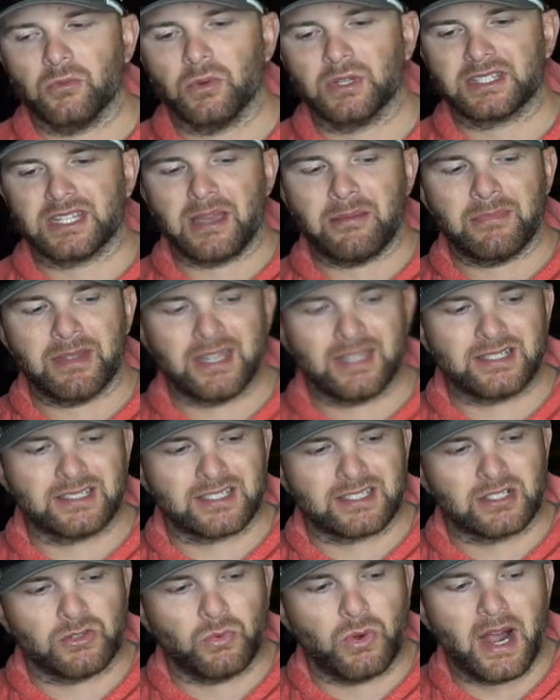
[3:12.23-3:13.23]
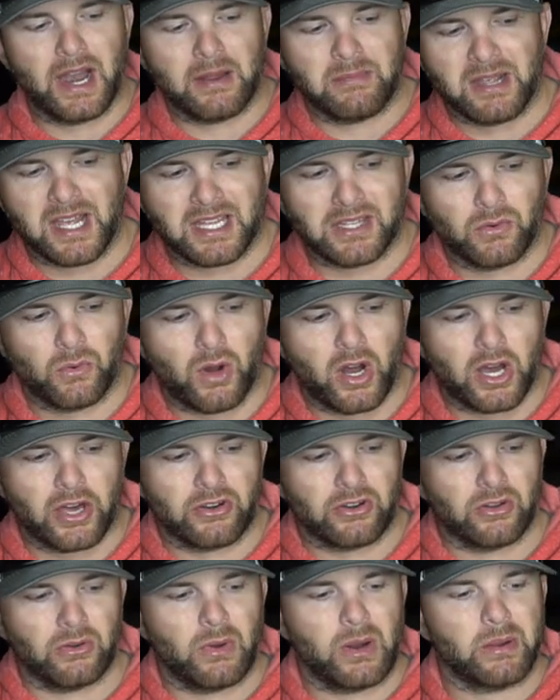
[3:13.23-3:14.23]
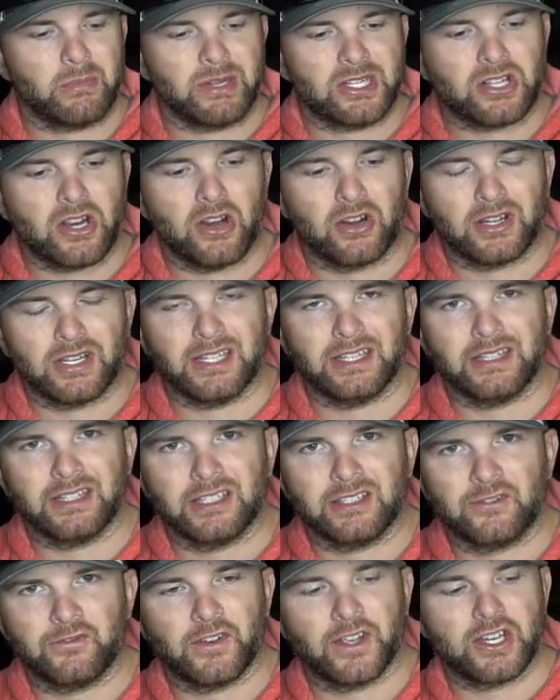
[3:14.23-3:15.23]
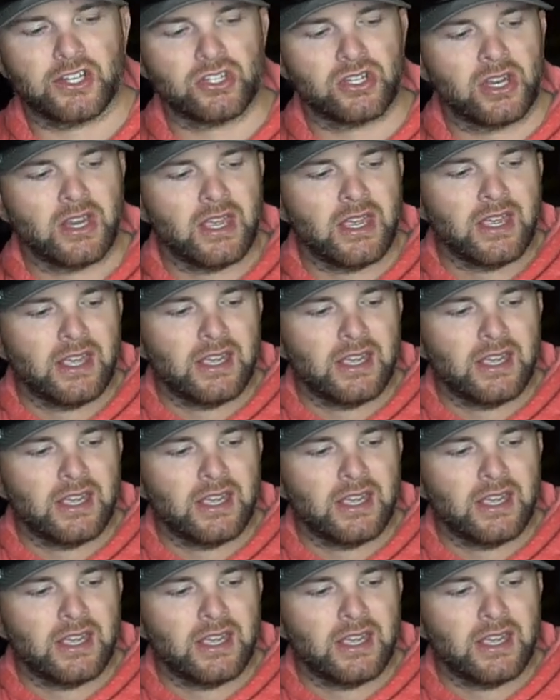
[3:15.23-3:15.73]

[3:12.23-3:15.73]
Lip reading: What that means is you want to be on the water, you want to be targeting these fish